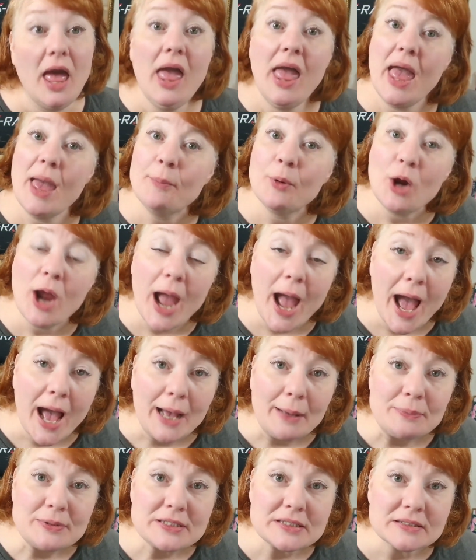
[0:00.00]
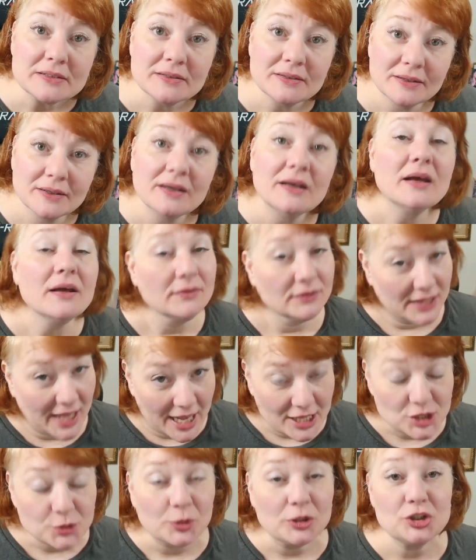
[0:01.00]
And perhaps
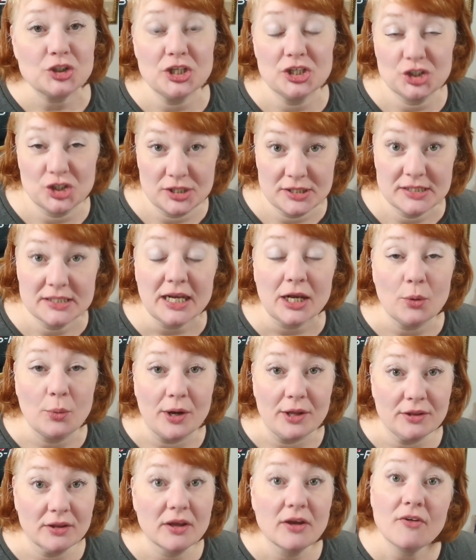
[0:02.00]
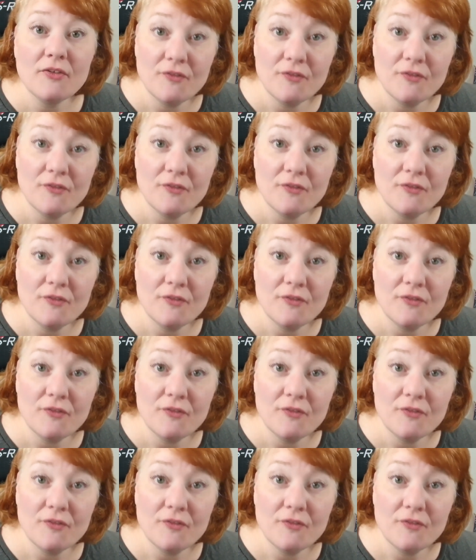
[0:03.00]
that's what she should stick with.